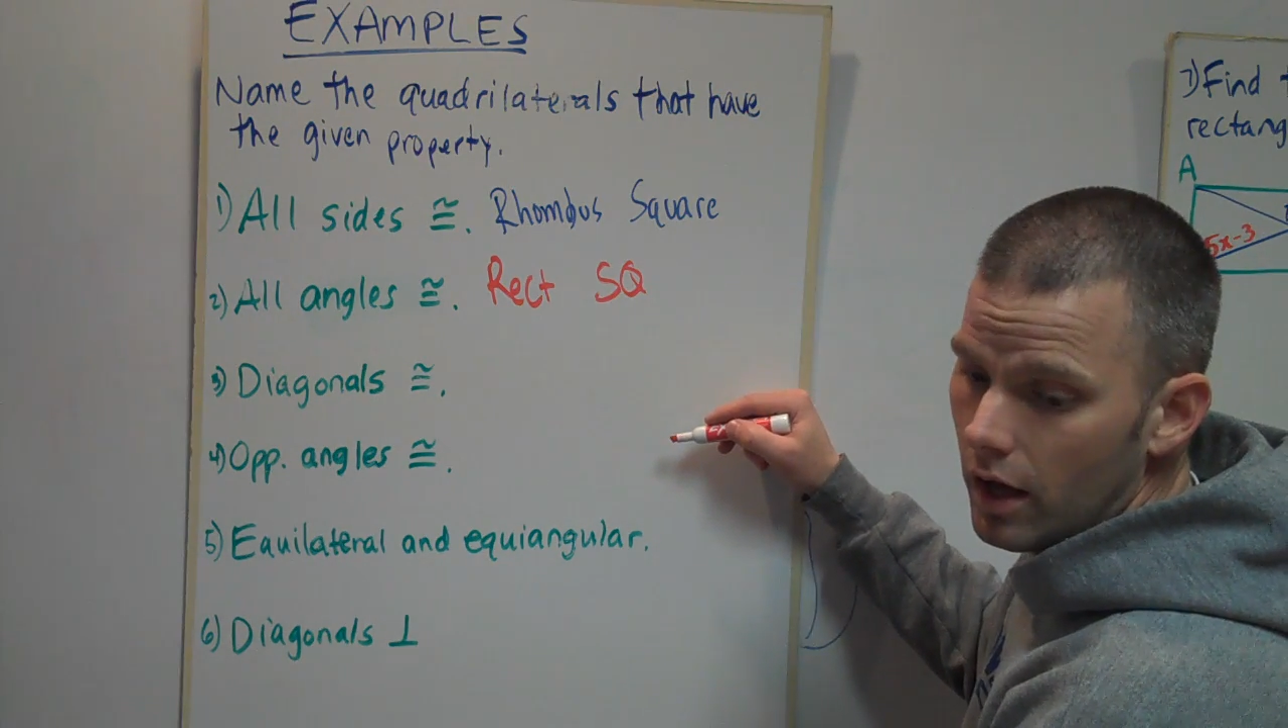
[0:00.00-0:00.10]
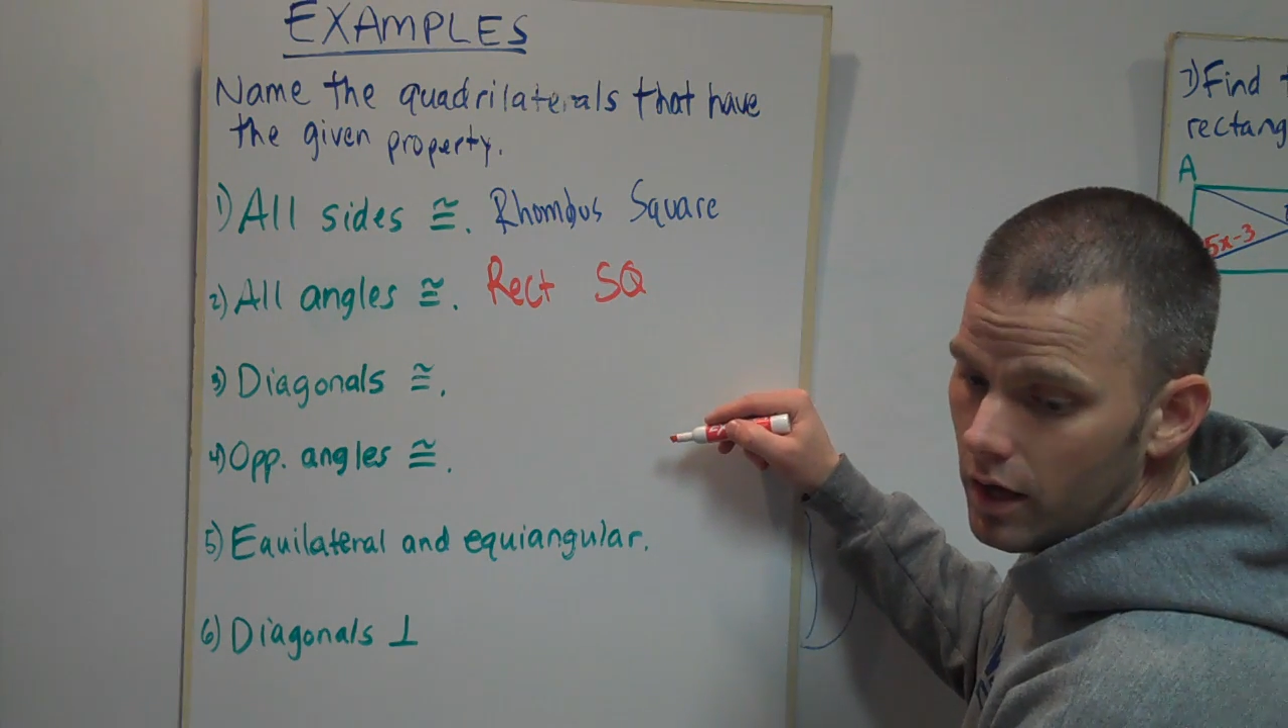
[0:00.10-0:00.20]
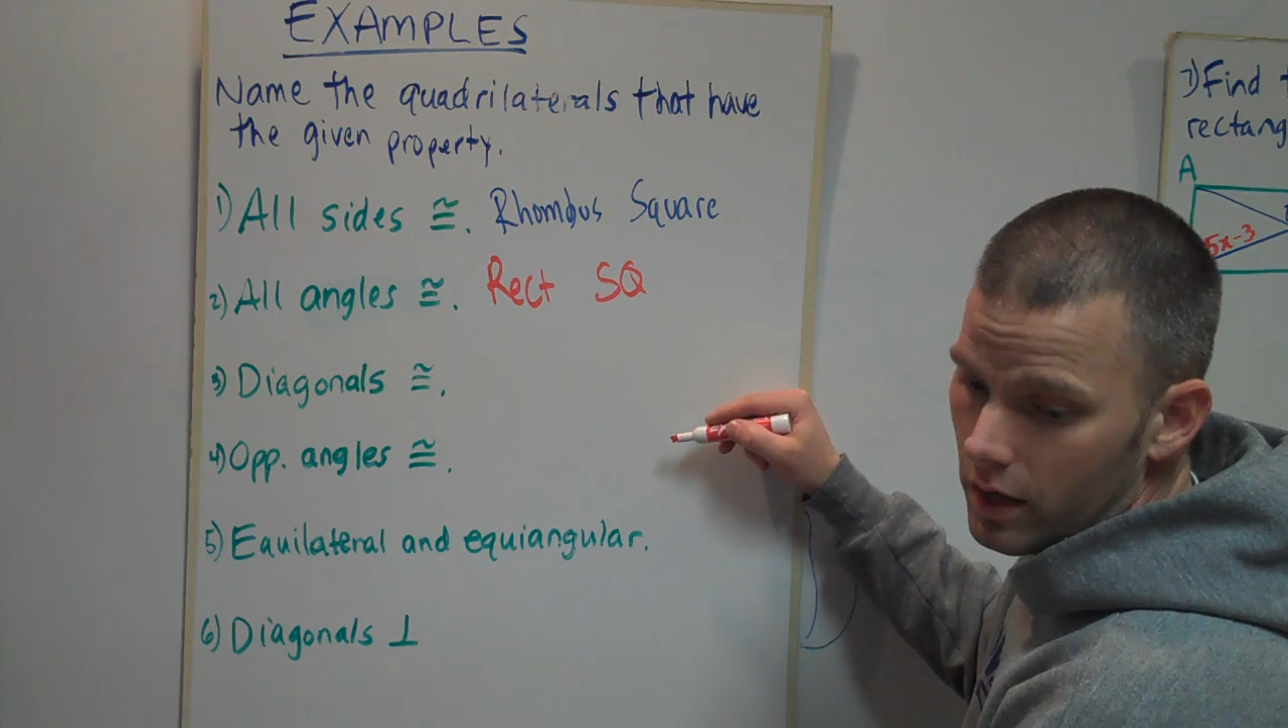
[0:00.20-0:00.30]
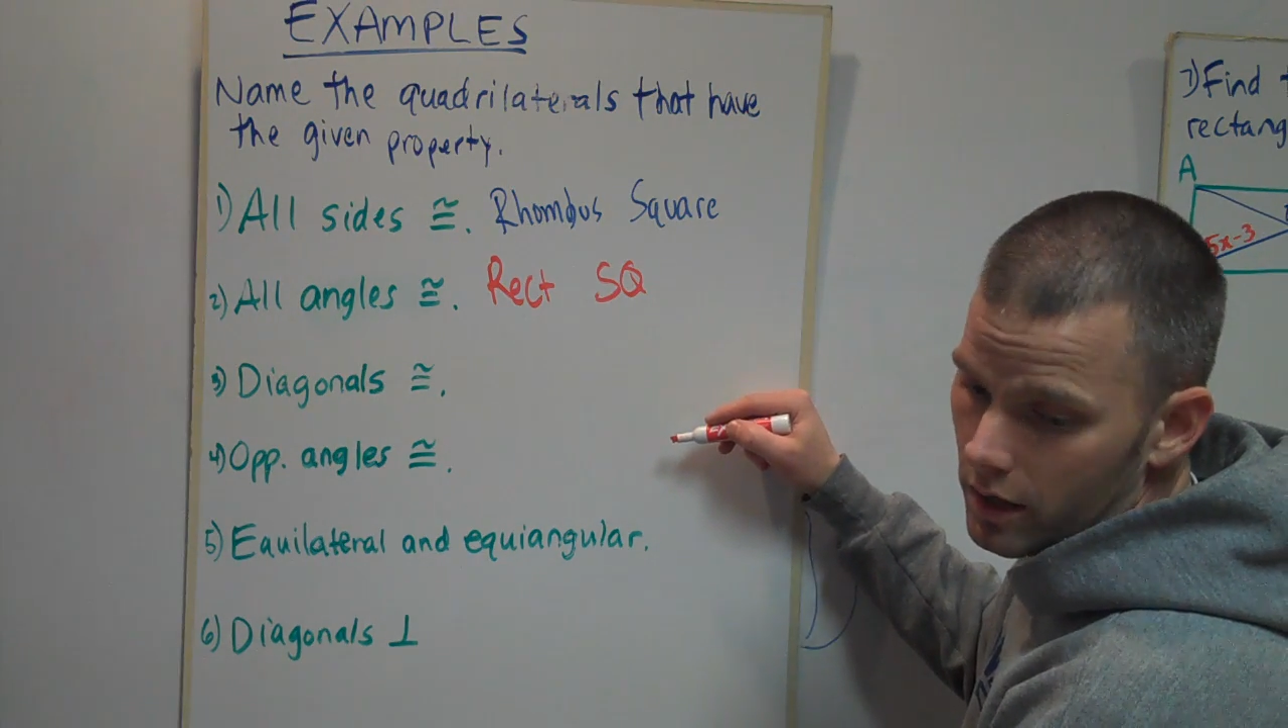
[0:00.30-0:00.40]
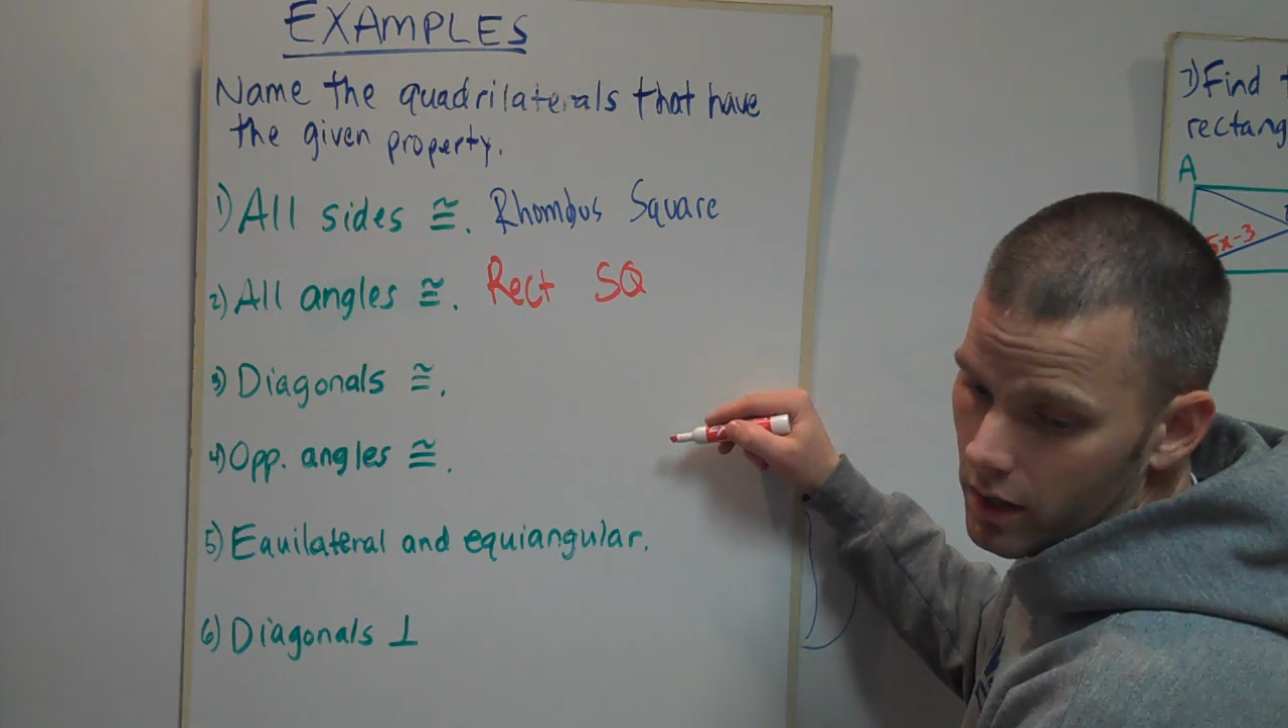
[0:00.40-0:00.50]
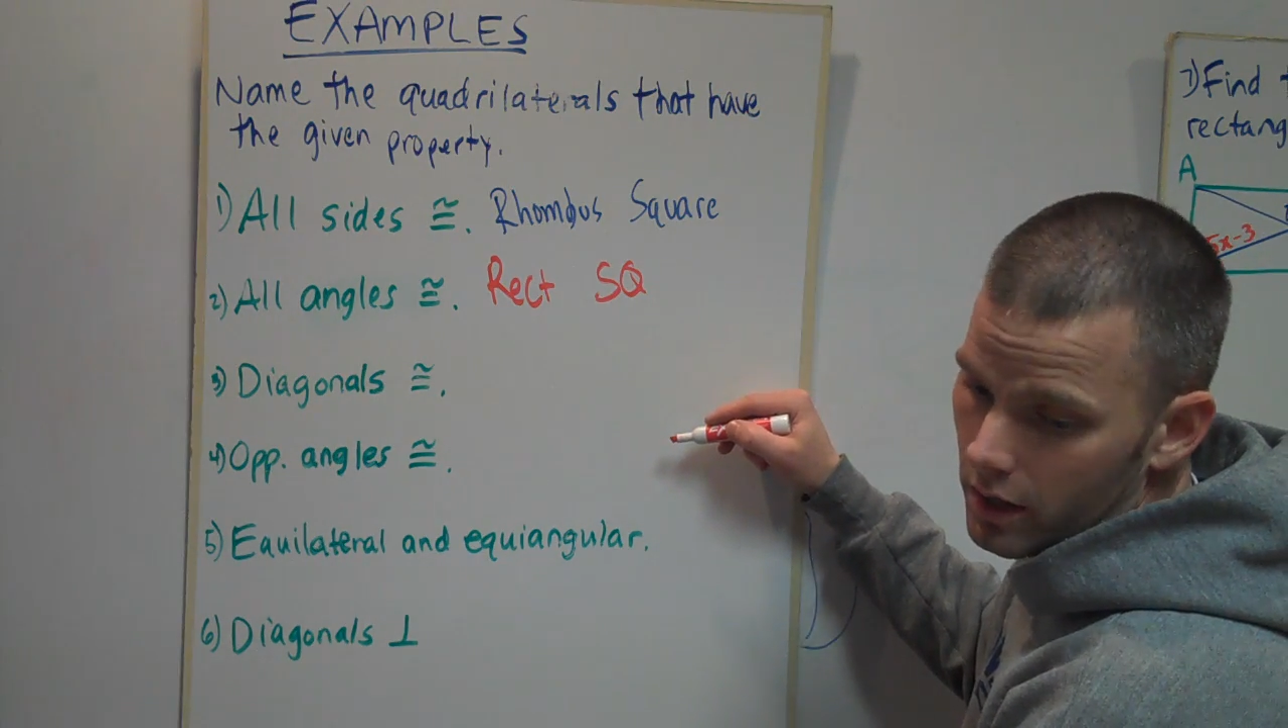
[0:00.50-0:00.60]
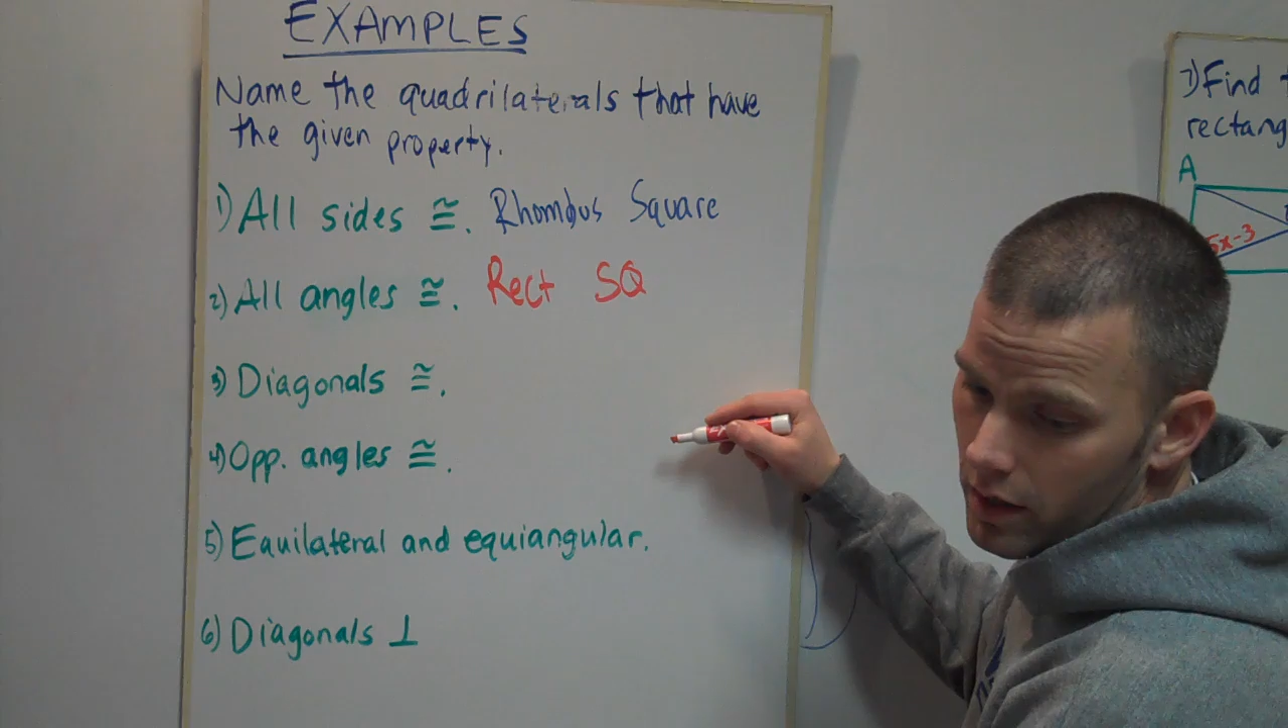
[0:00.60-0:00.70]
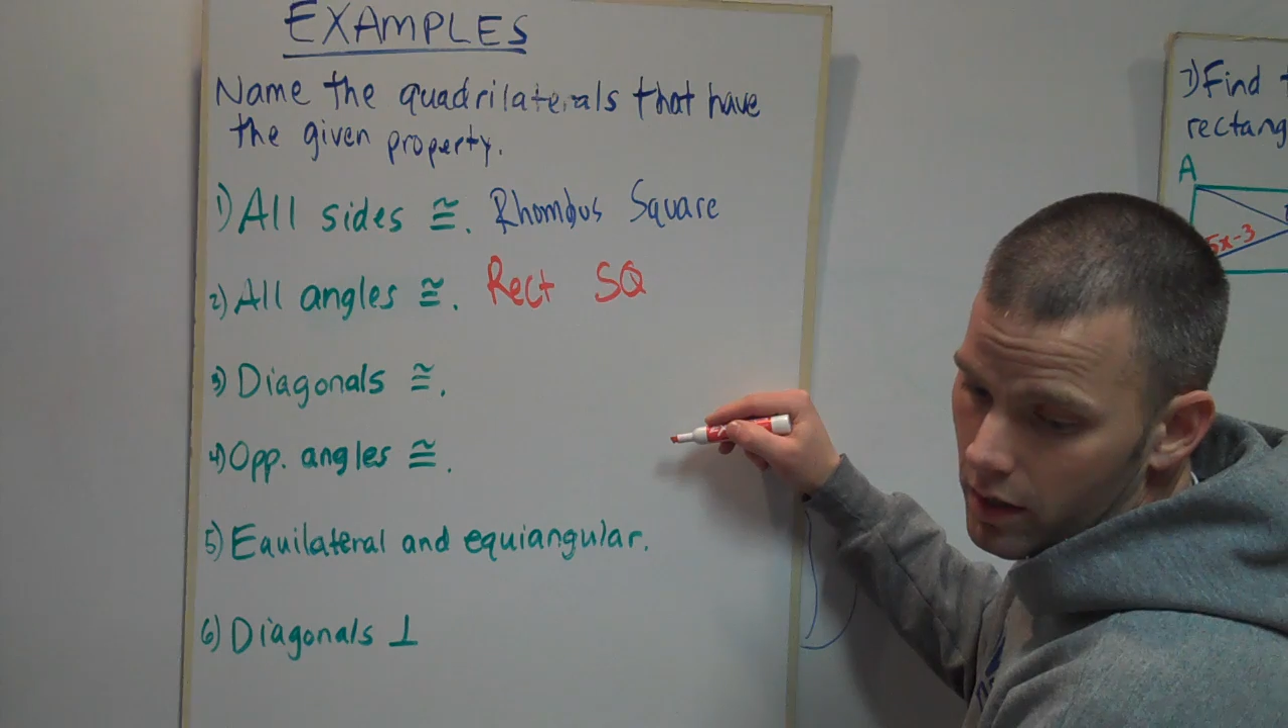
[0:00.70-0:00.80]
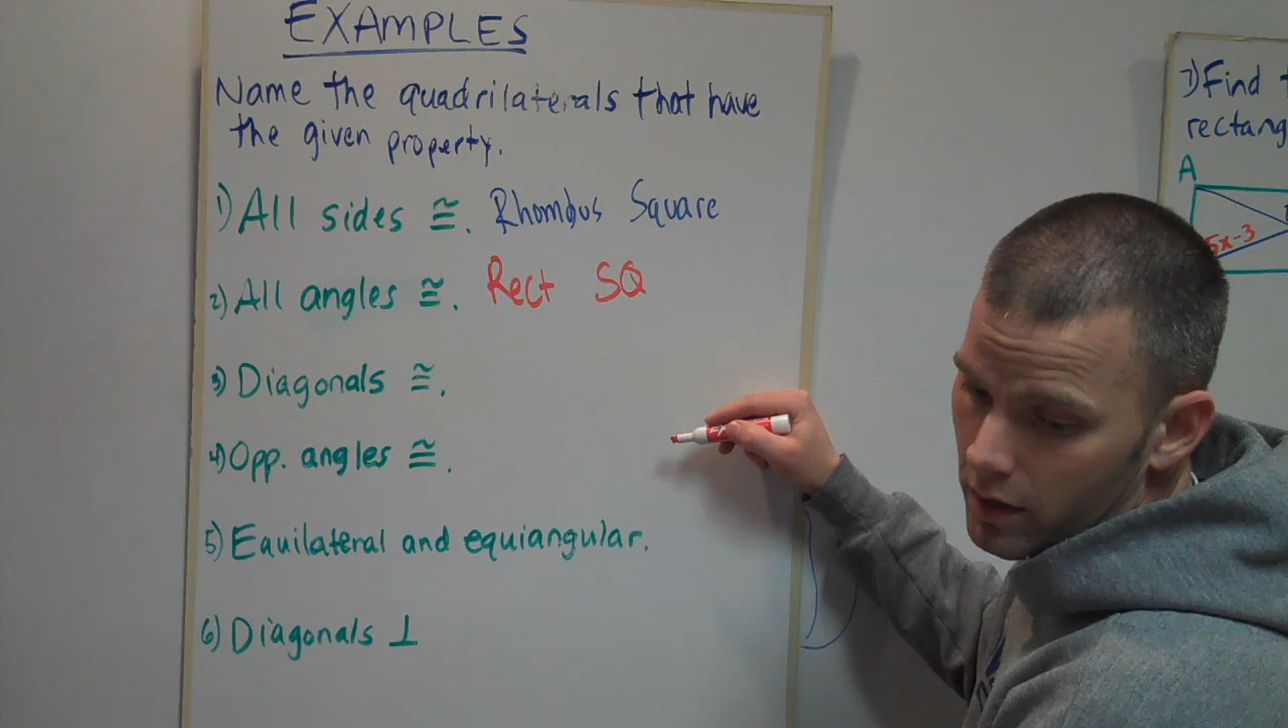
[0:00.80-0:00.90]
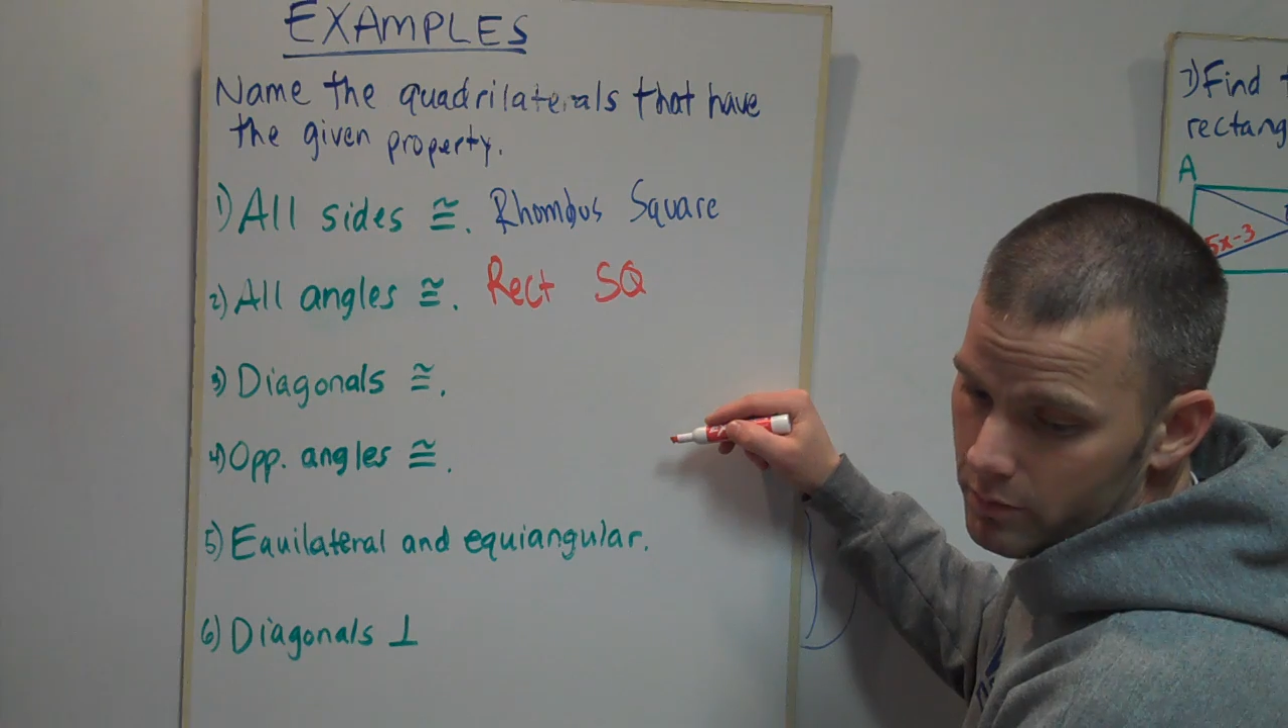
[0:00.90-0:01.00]

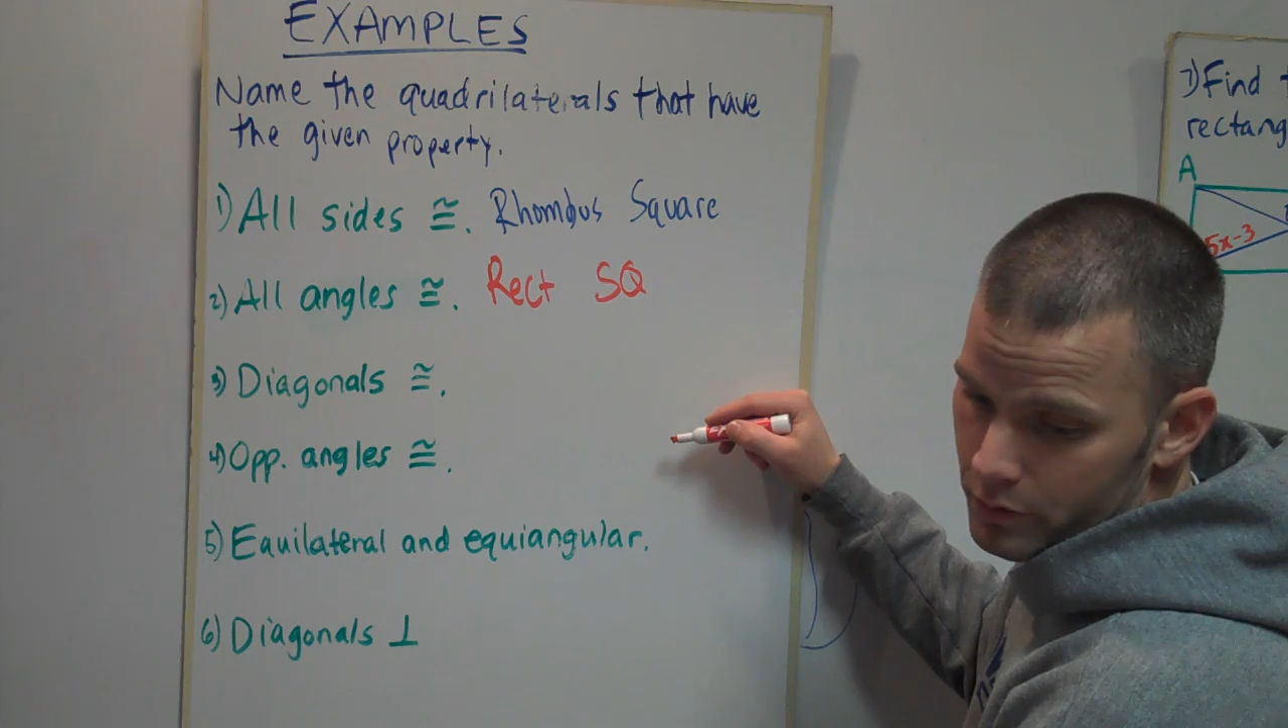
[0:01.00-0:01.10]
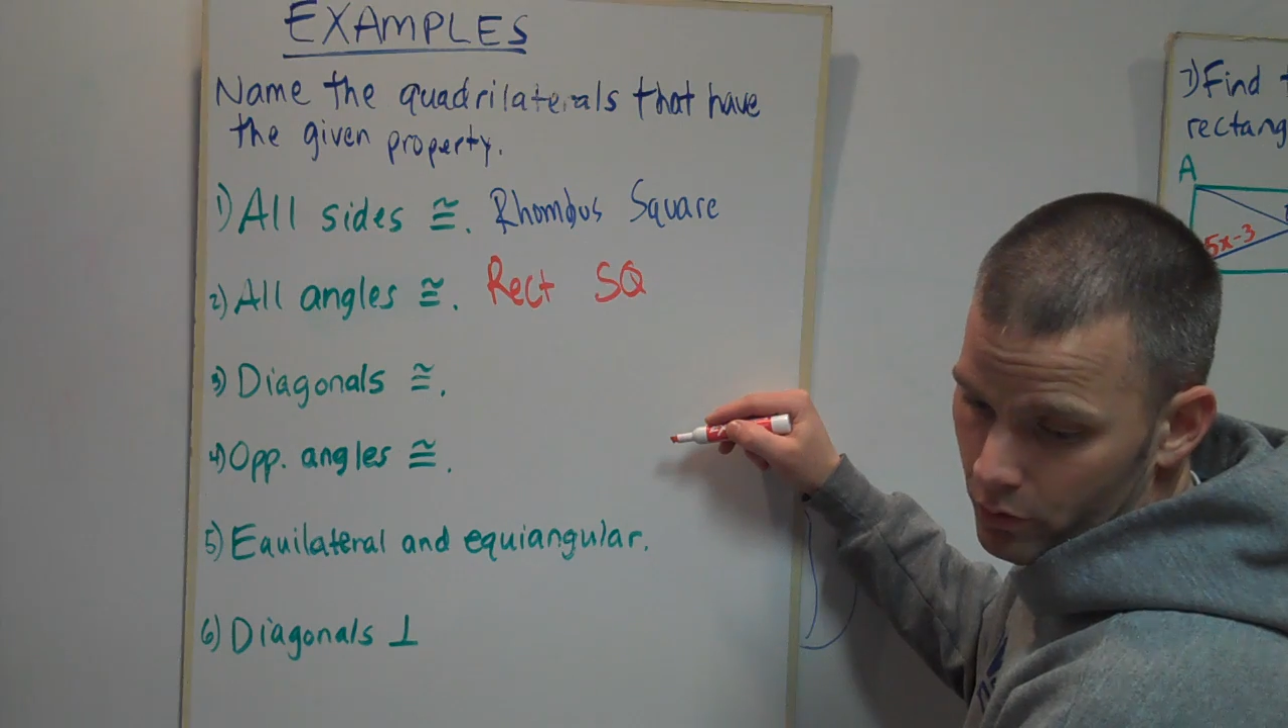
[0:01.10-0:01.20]
I'm